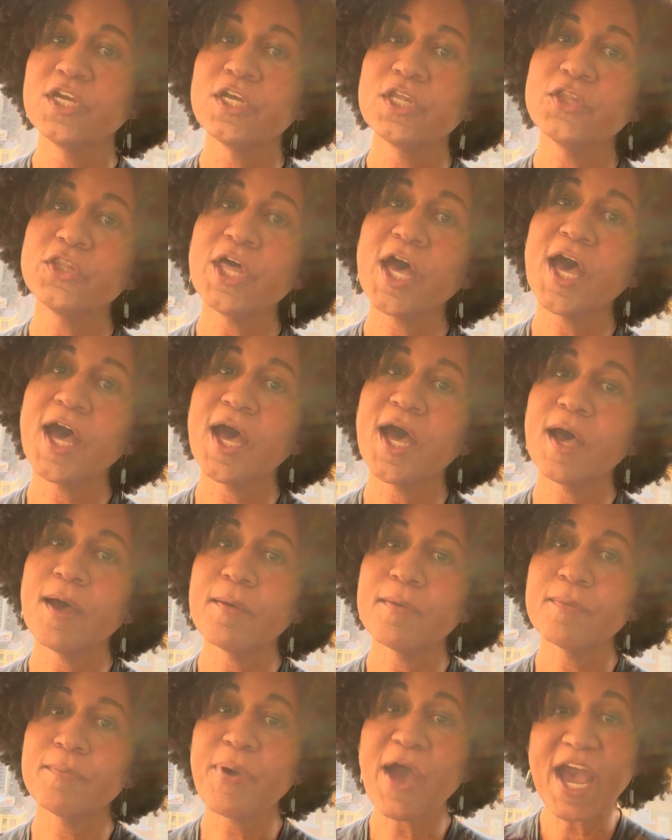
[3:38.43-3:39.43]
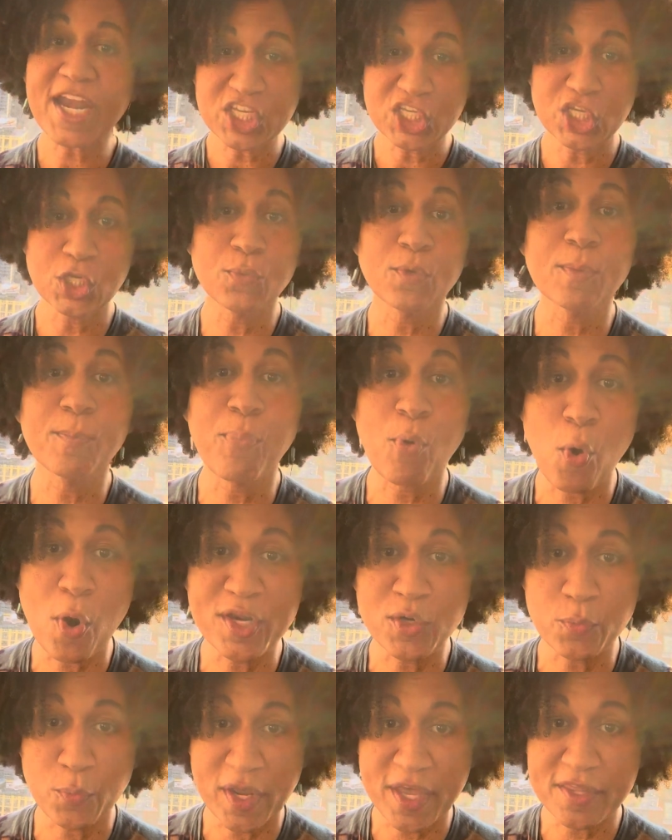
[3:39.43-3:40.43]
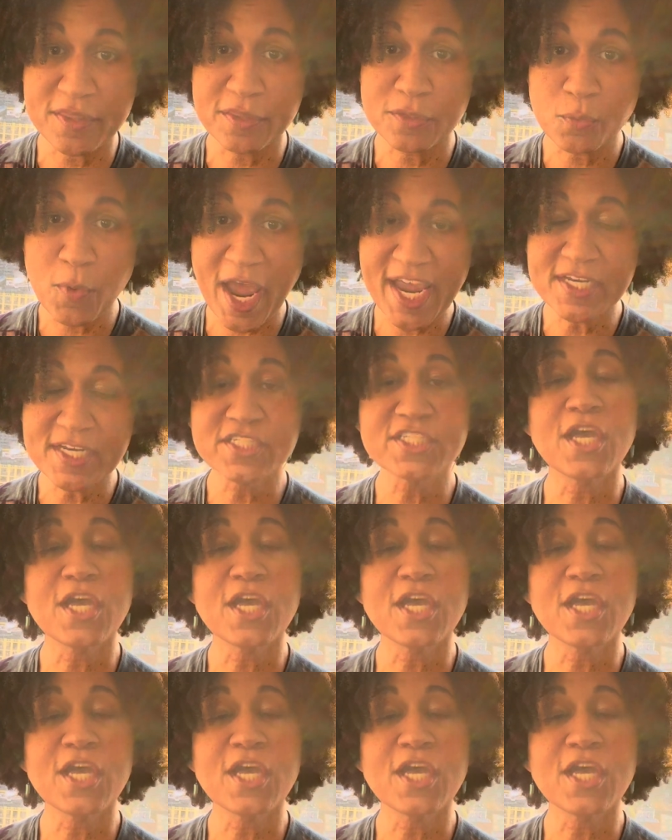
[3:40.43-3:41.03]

the body you were born with, right?